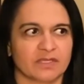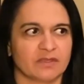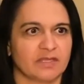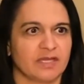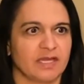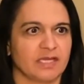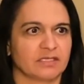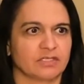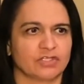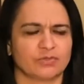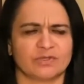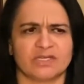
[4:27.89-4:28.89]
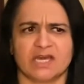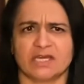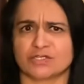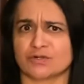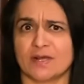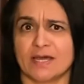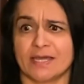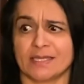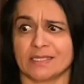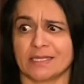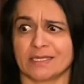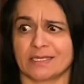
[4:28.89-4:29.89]
that you would not try,
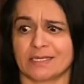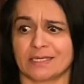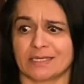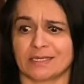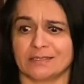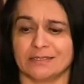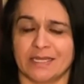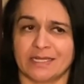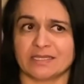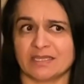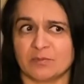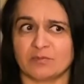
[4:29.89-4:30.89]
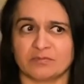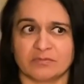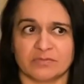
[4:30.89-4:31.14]
like letting them,